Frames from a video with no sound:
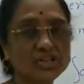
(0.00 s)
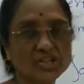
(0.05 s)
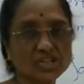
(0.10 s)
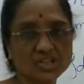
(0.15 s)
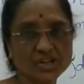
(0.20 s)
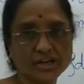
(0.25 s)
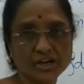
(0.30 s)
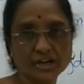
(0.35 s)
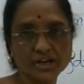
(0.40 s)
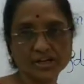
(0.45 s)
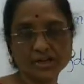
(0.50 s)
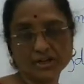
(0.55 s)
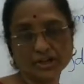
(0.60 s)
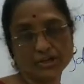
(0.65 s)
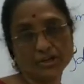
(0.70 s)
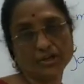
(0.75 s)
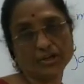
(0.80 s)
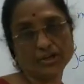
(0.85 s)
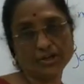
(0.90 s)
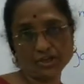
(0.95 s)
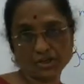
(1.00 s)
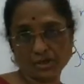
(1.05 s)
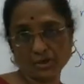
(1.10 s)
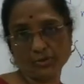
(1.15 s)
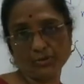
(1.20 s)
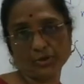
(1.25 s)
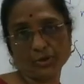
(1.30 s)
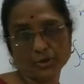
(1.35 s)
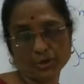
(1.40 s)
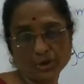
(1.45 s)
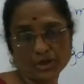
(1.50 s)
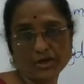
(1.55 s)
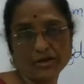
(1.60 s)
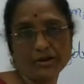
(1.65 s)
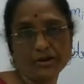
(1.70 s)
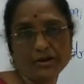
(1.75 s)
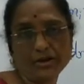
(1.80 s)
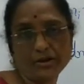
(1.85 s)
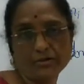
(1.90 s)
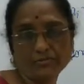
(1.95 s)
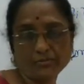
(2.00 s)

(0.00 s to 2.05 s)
discrete distribution,